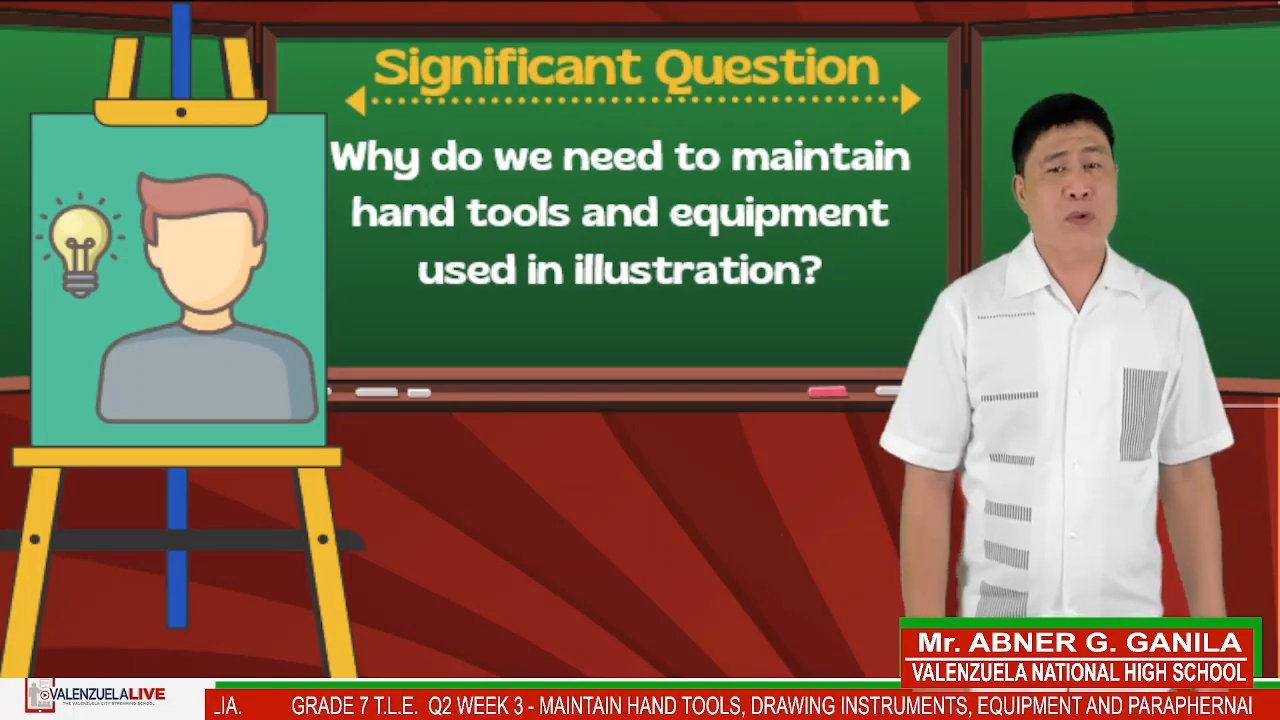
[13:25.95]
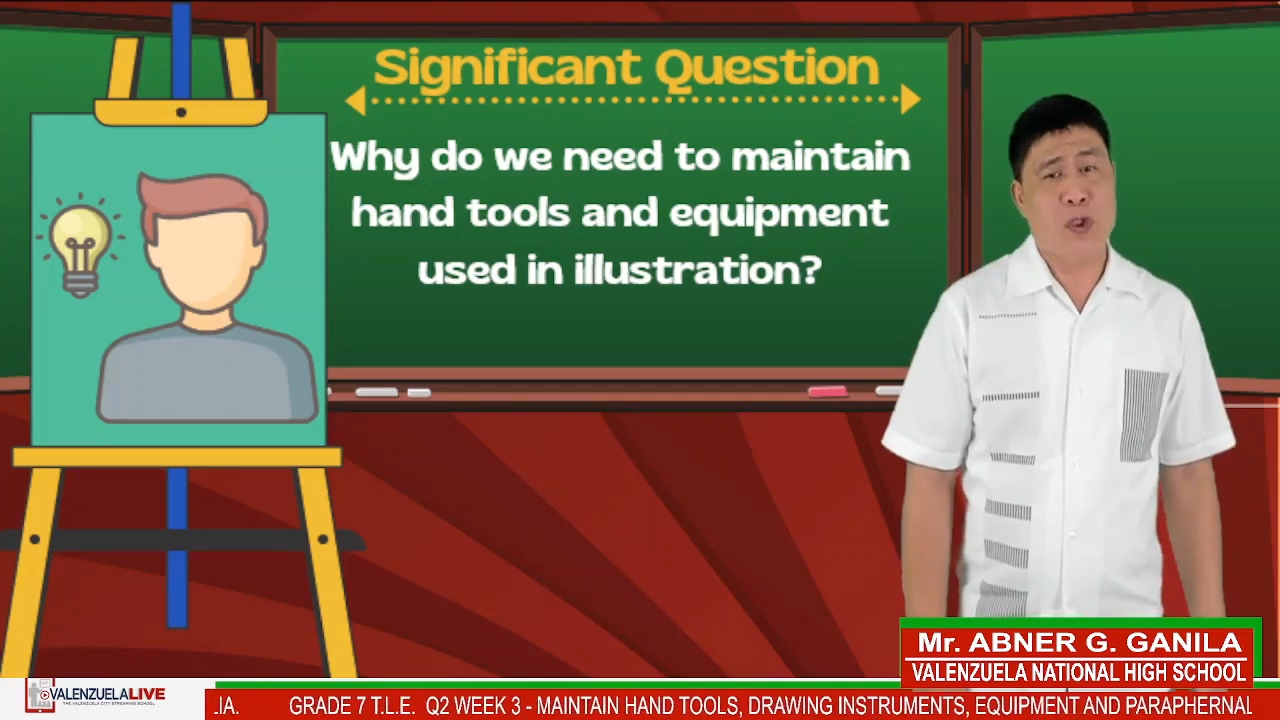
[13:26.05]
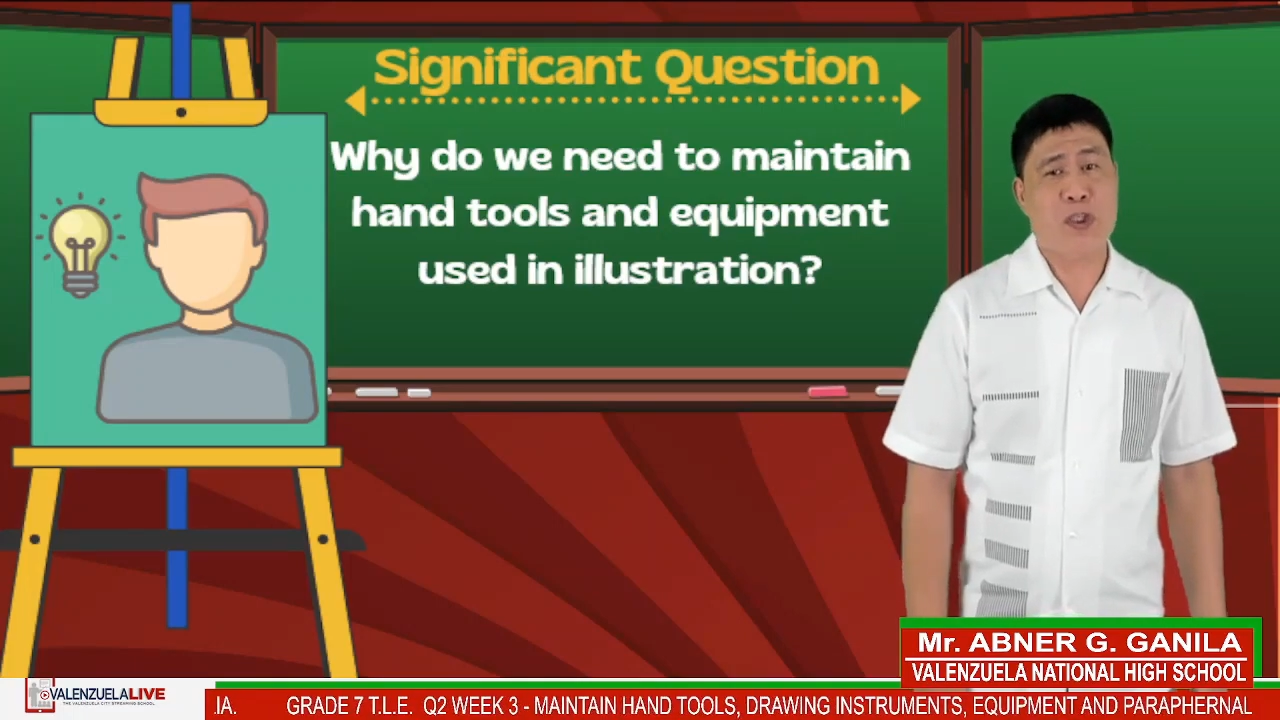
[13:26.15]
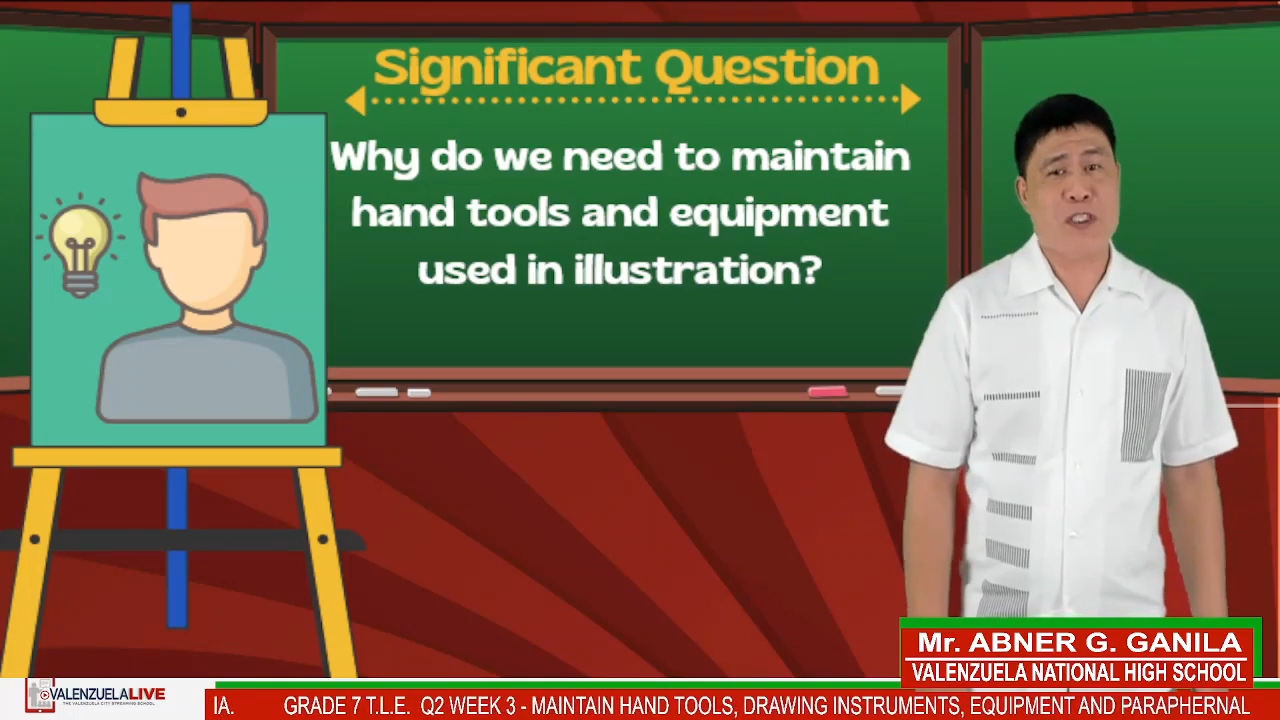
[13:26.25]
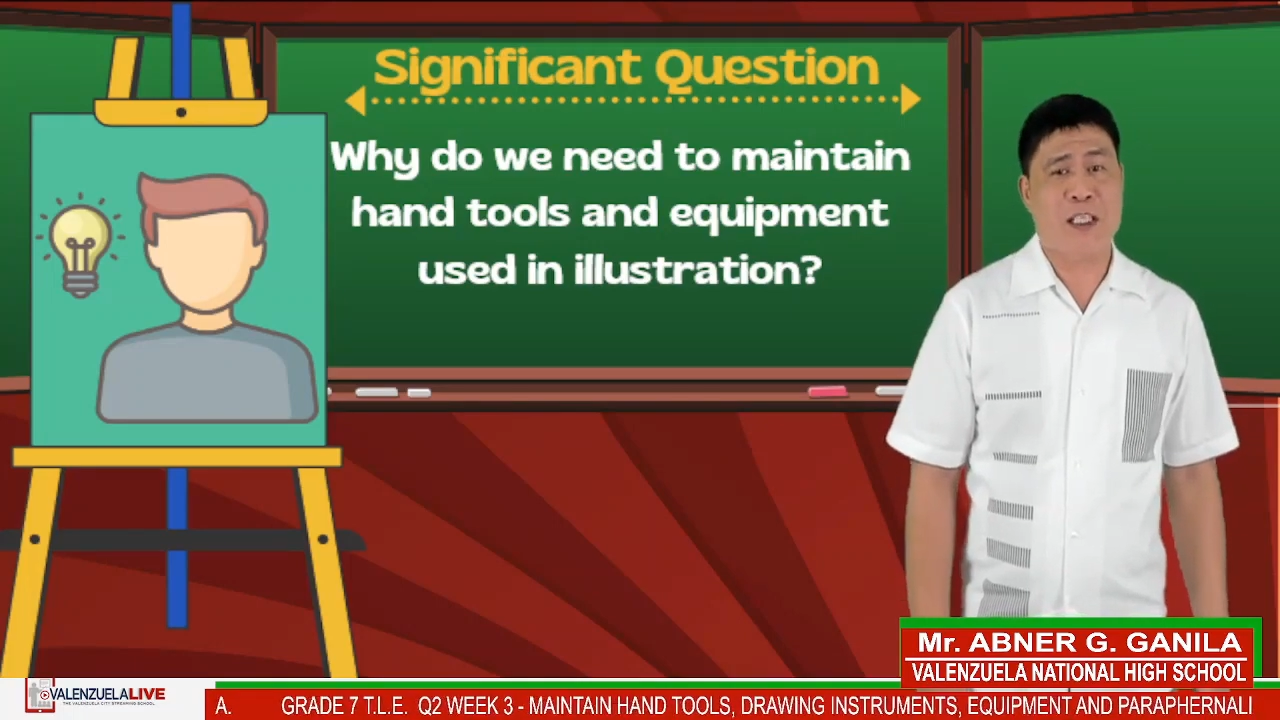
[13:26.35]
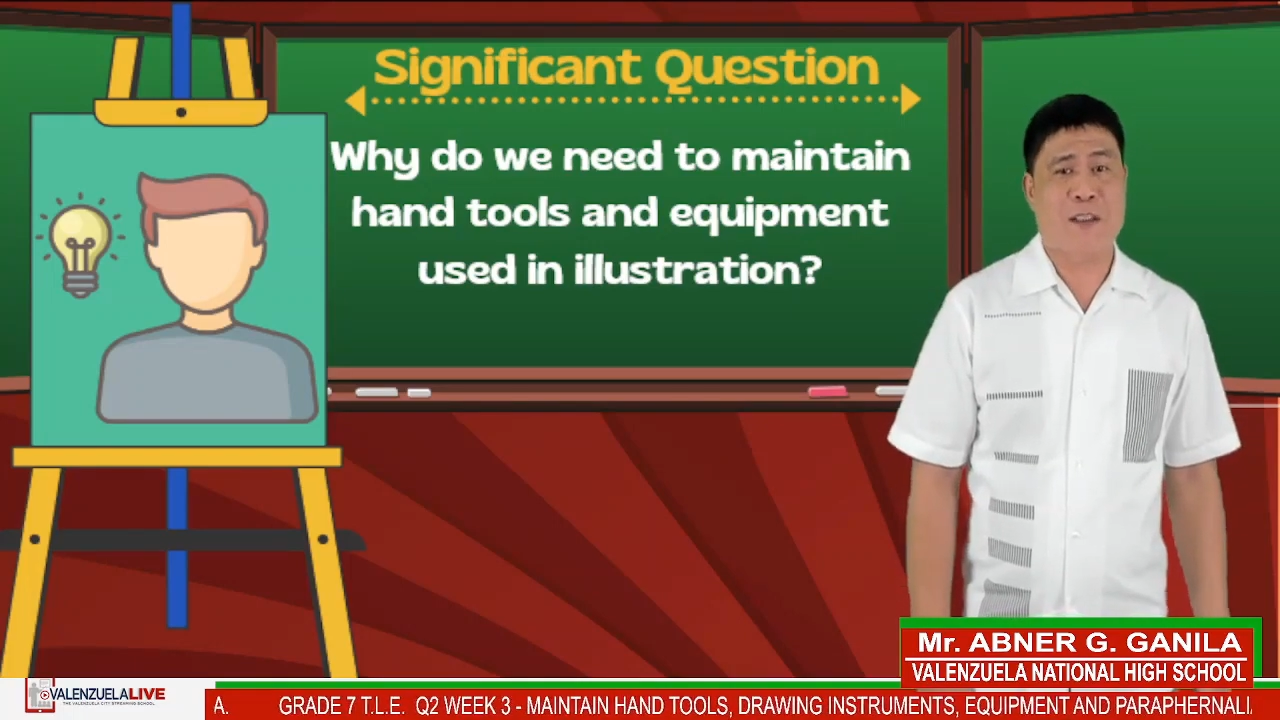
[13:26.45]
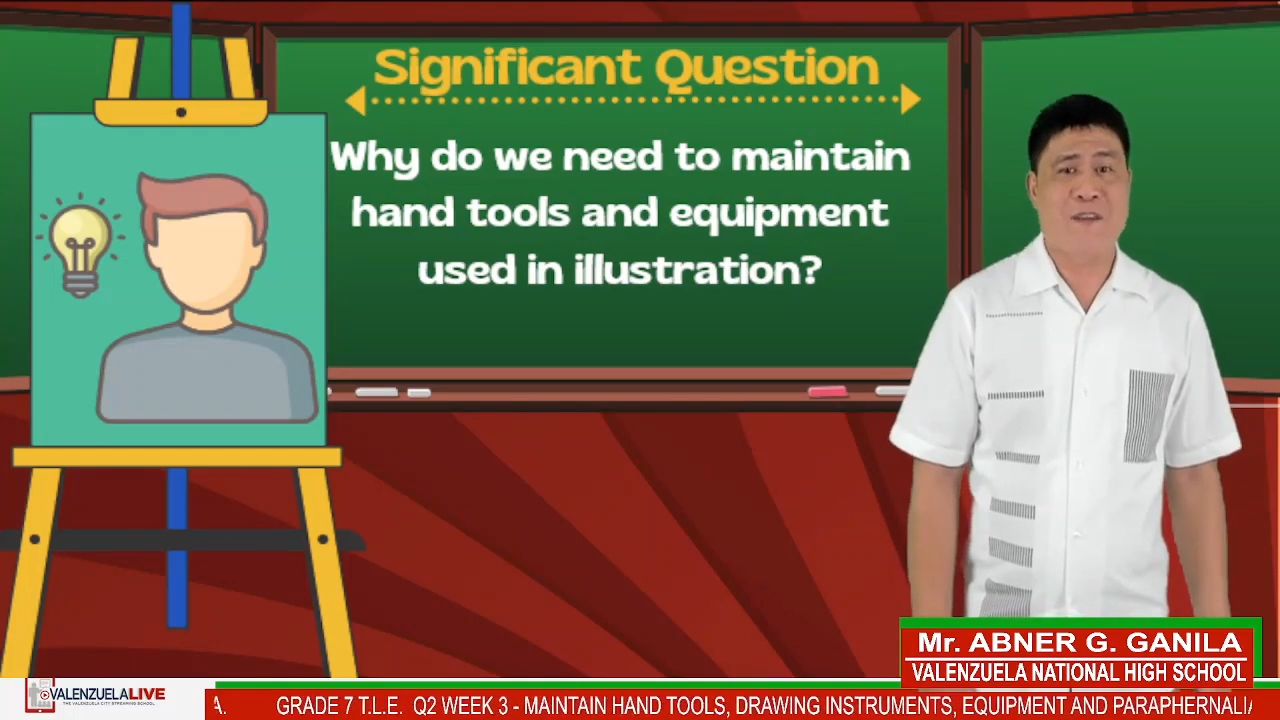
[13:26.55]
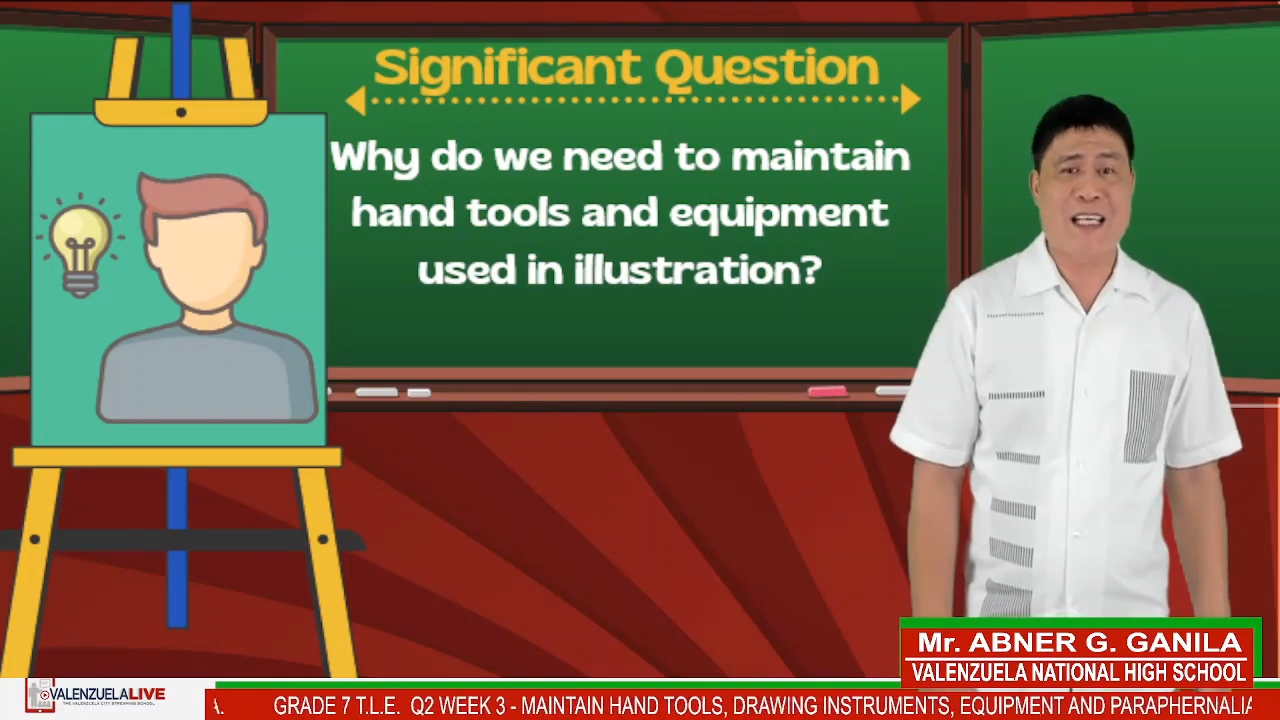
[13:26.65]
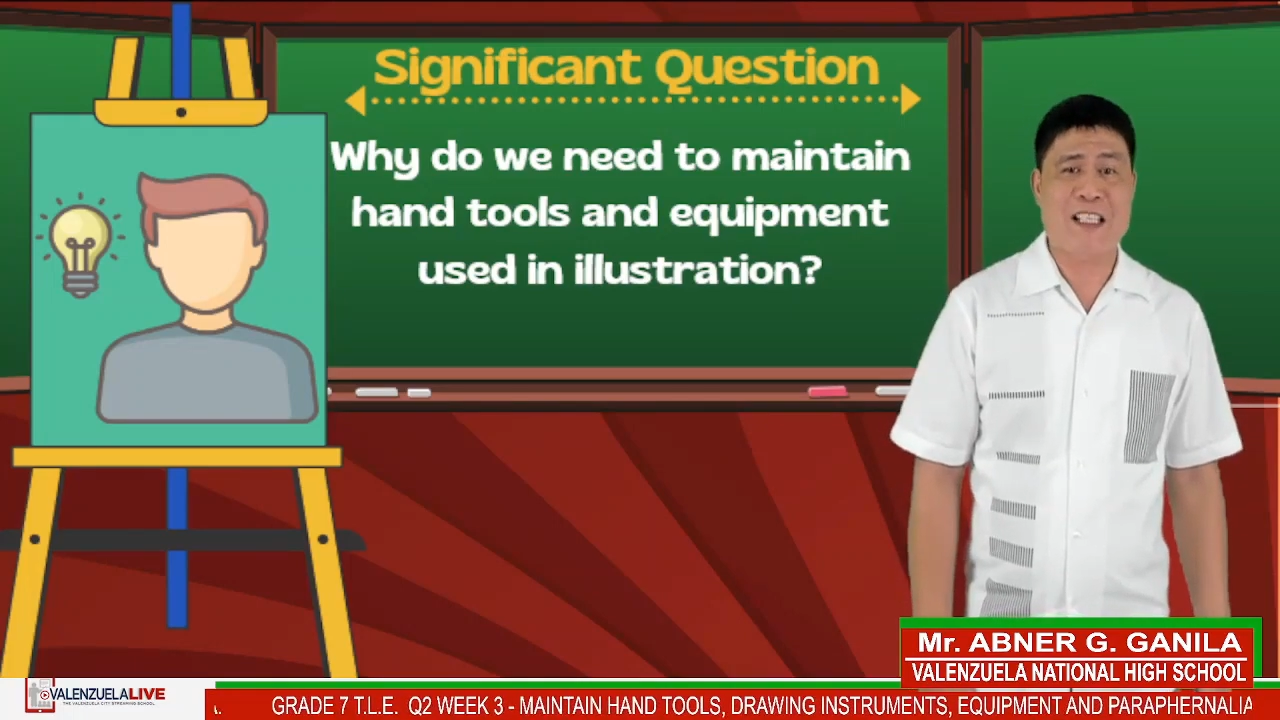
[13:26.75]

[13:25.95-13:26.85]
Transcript: tools can be